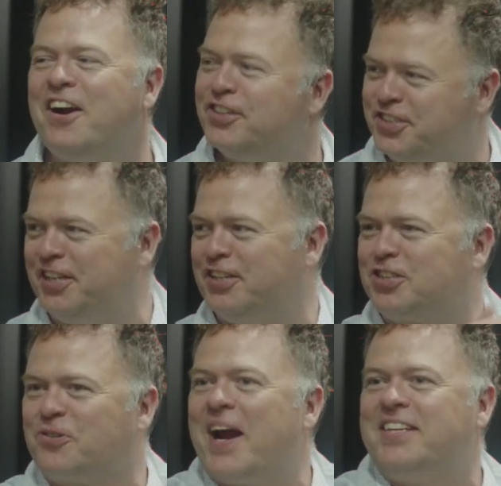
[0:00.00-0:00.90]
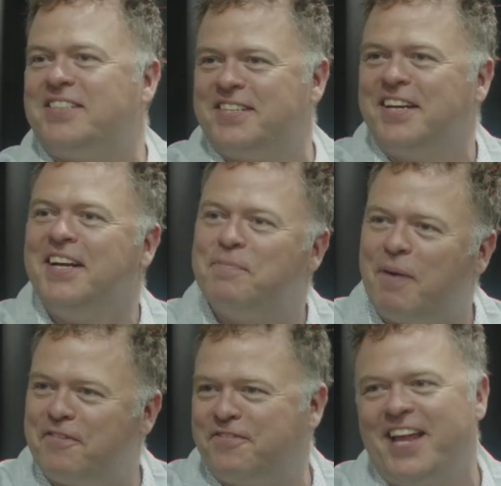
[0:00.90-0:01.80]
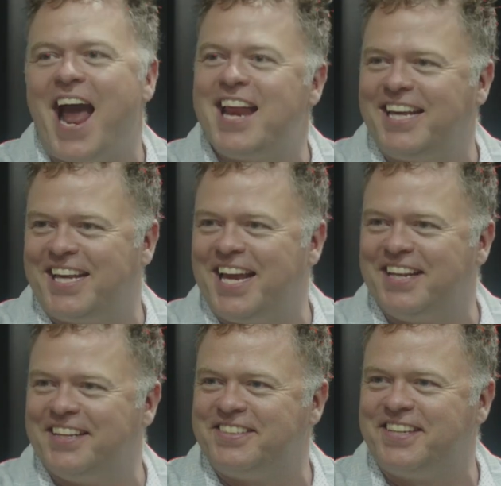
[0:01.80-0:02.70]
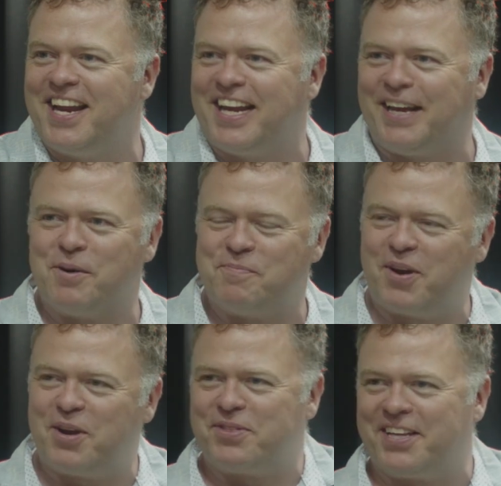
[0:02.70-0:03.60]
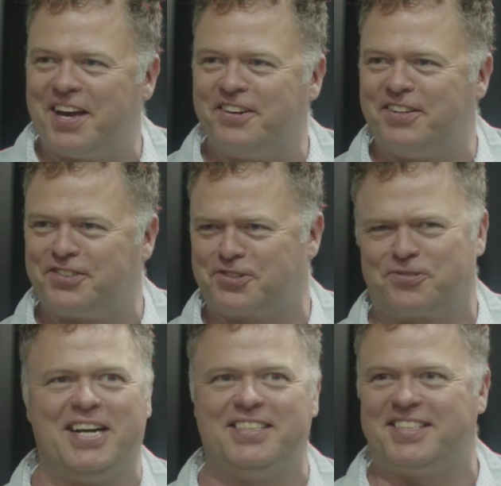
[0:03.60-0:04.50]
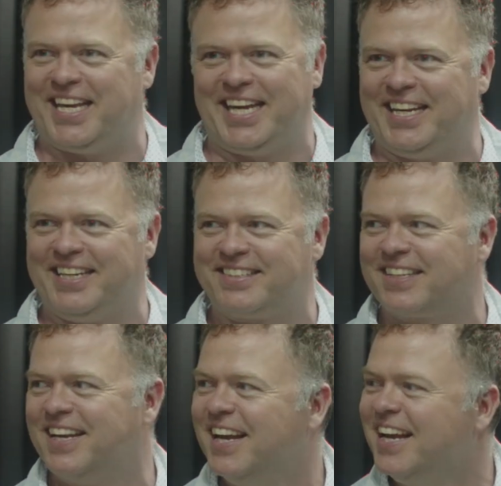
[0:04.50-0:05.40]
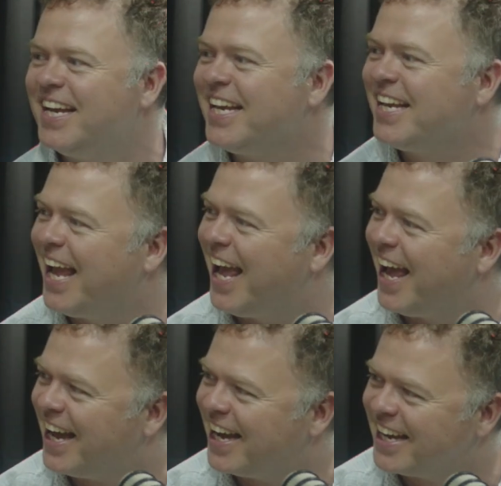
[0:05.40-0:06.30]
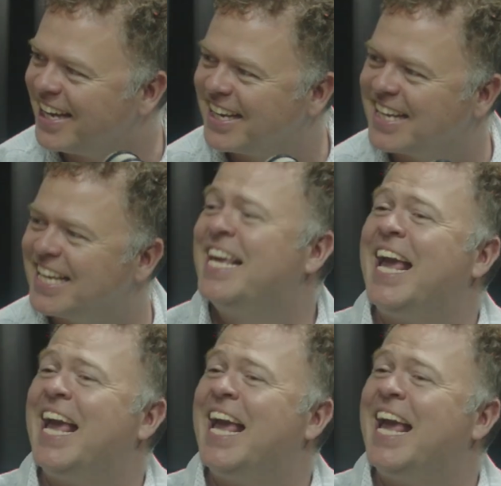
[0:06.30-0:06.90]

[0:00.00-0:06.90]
here's the disgraced Puff Daddy key to the city. We'll put it with the other disgraced are they going to give it to another person? Yeah, we're giving you a key